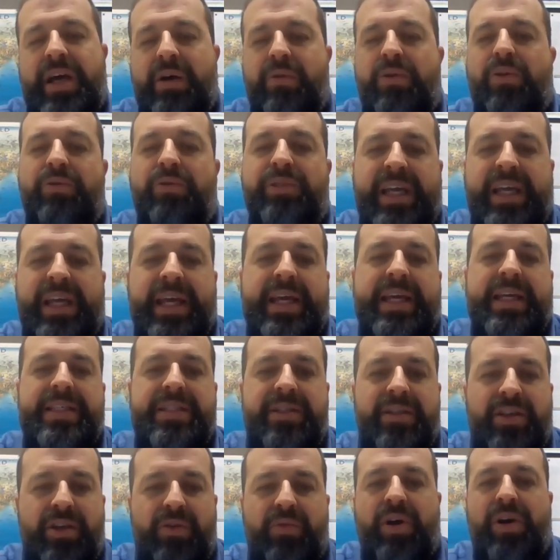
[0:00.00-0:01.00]
how old it
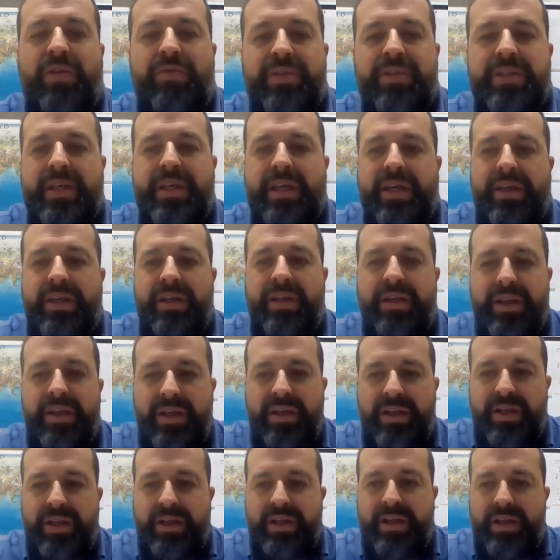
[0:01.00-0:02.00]
is and who owns it.
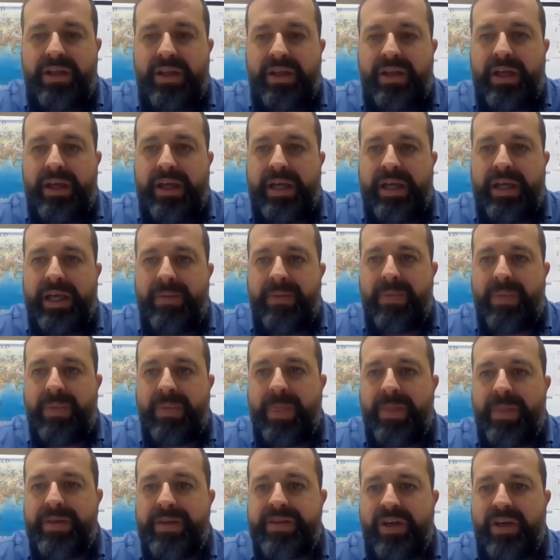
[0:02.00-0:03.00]

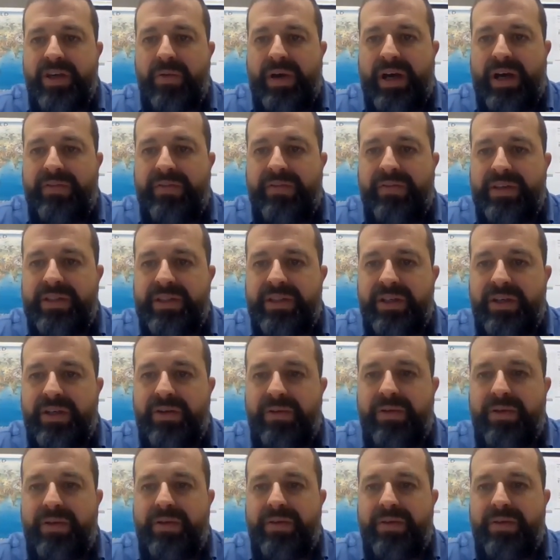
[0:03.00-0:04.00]
So we're having
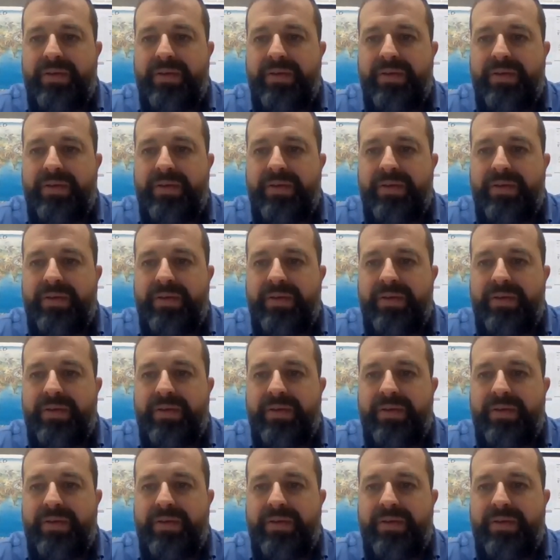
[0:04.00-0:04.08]
to